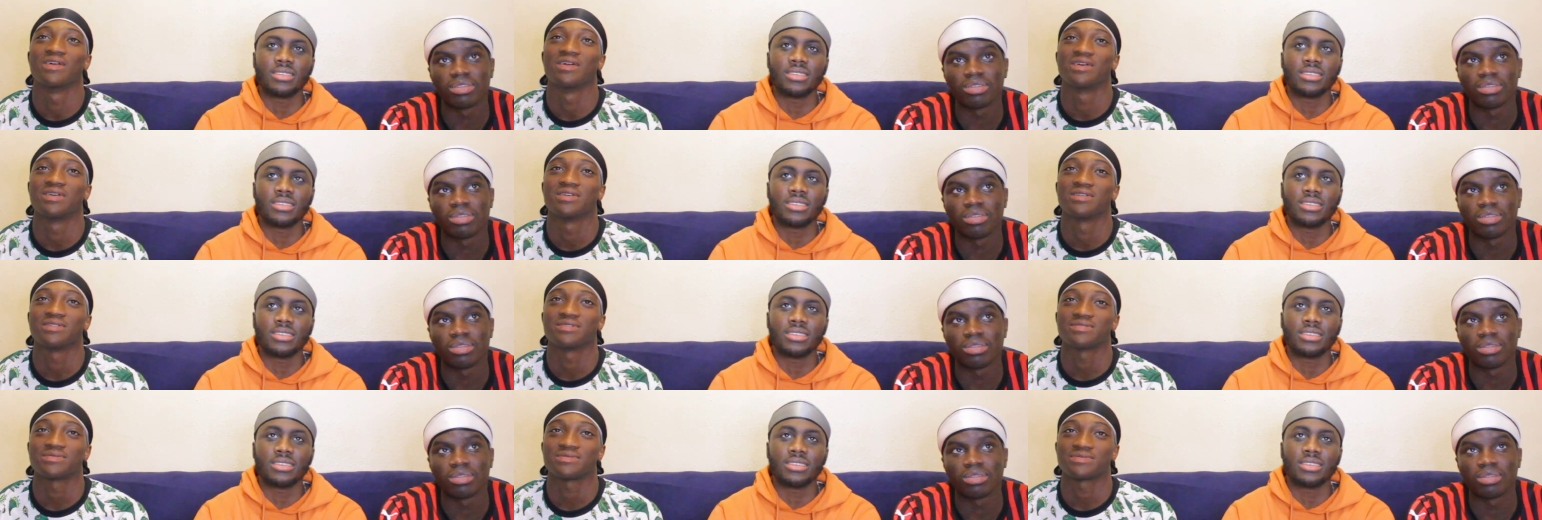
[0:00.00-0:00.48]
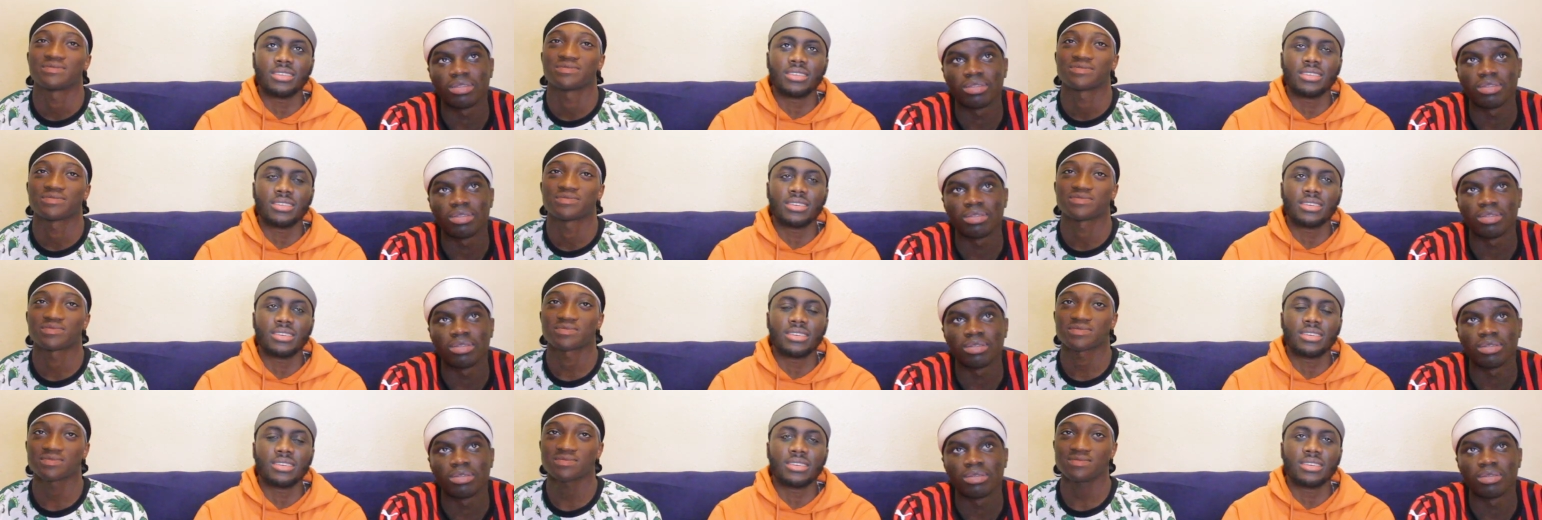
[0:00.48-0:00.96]

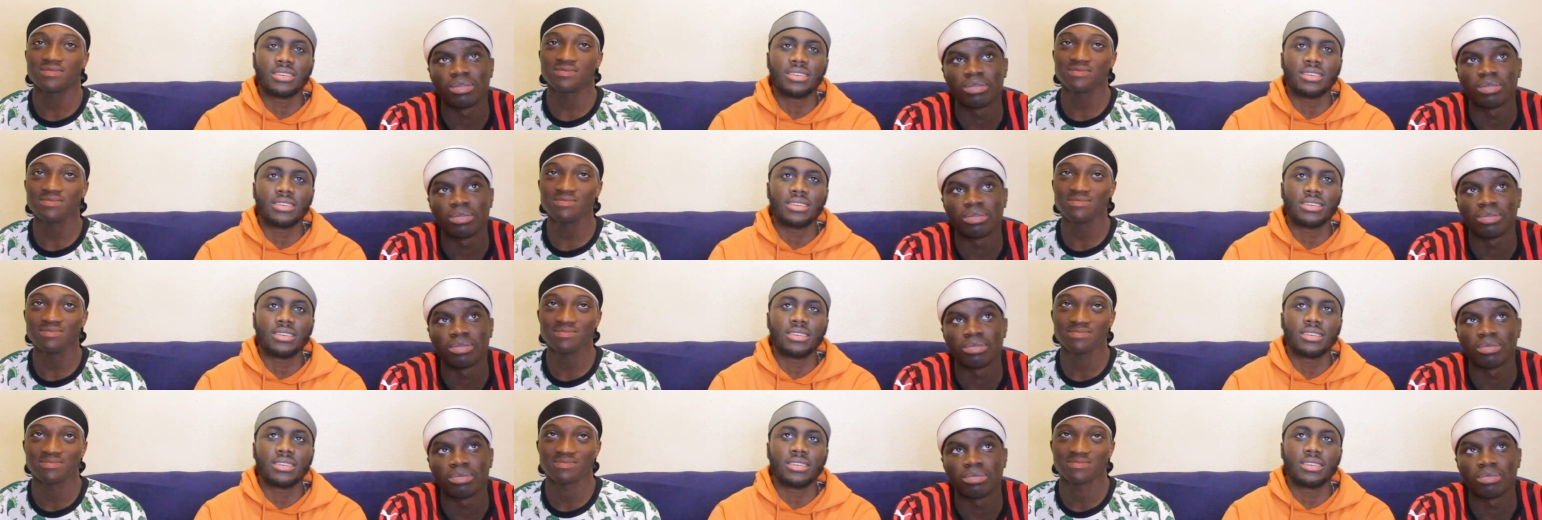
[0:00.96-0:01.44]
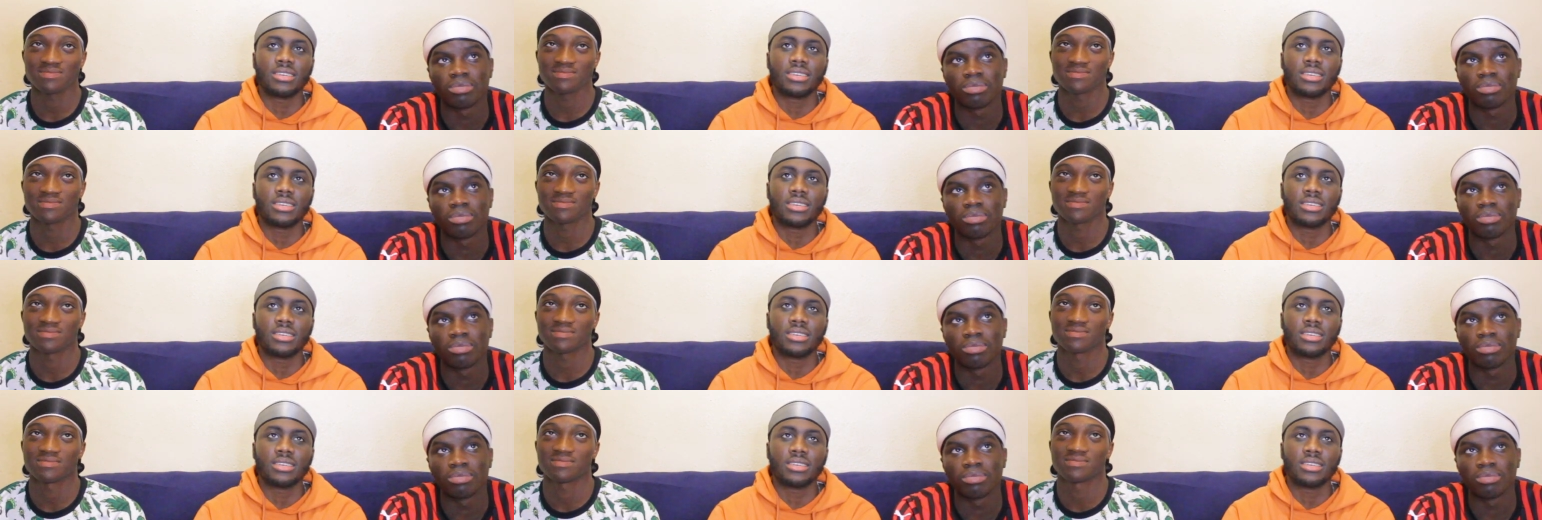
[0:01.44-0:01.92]

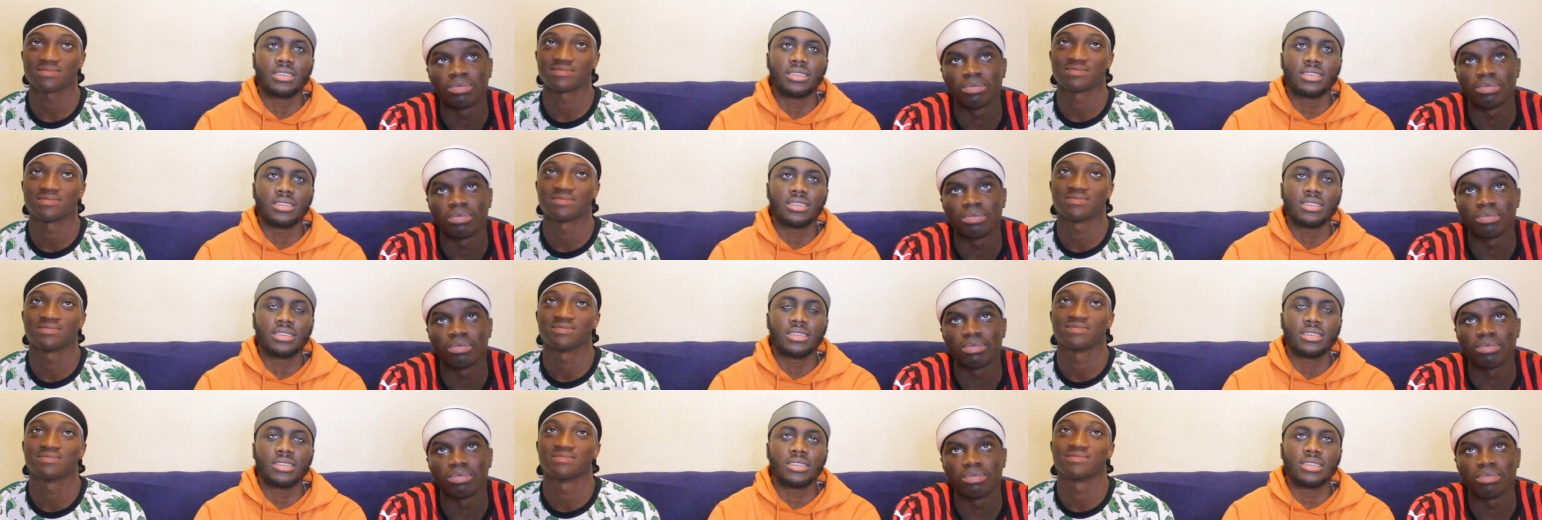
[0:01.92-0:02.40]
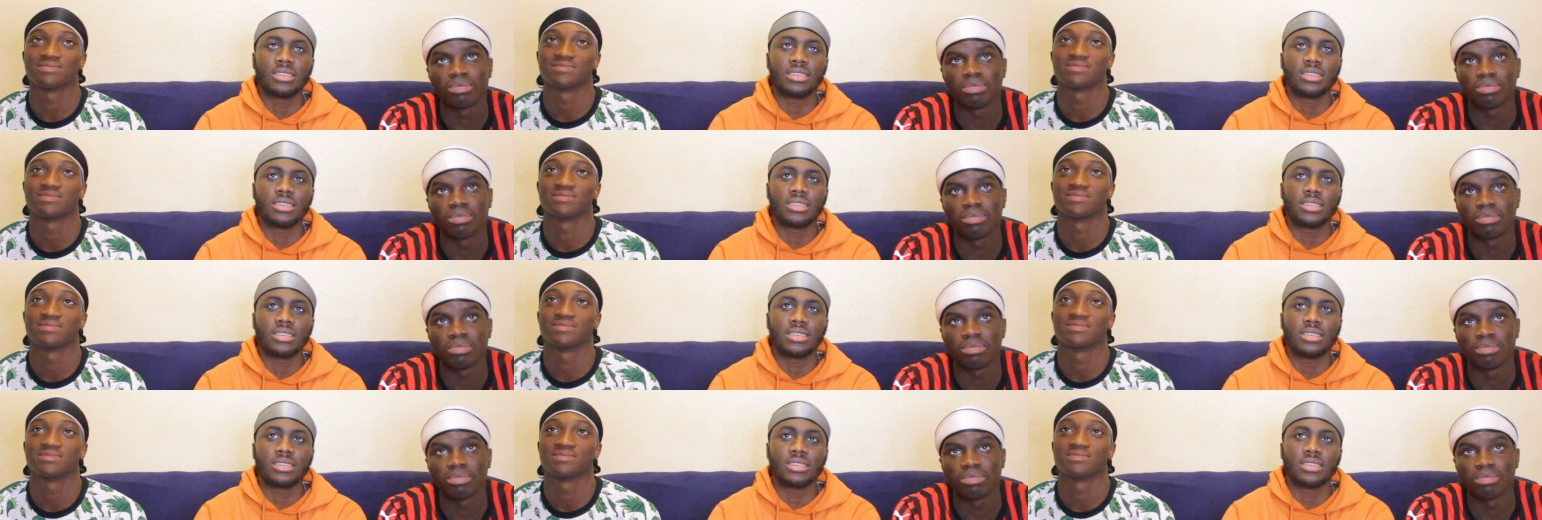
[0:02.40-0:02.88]

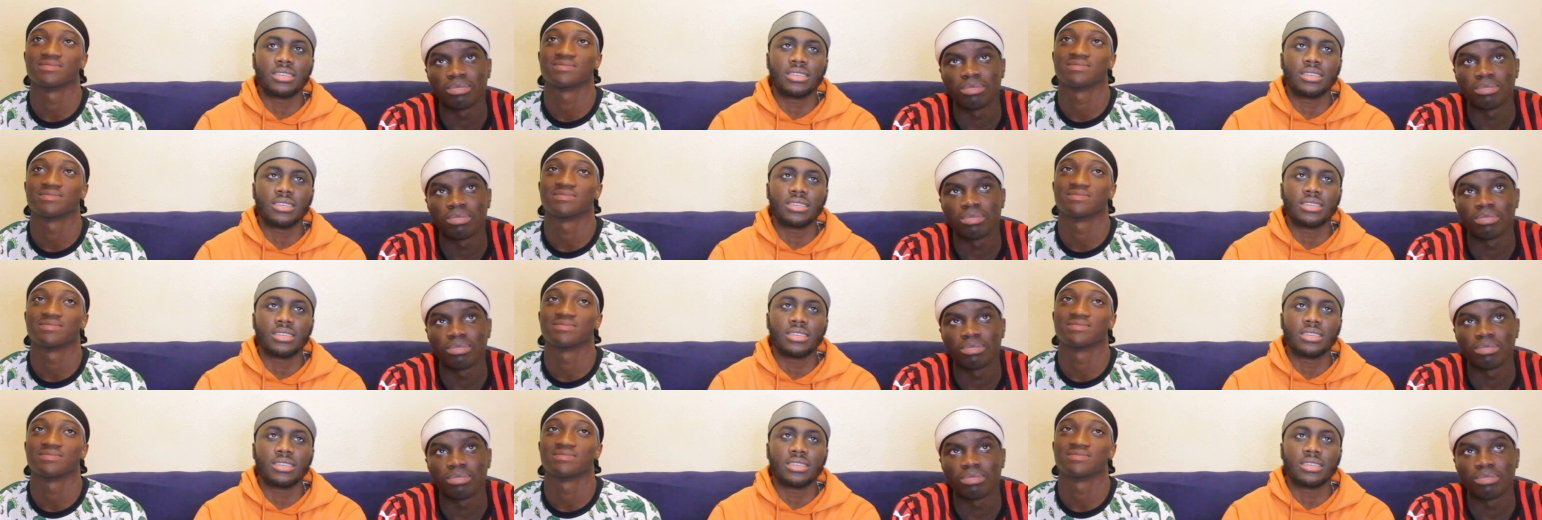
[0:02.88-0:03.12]
(no one is talking)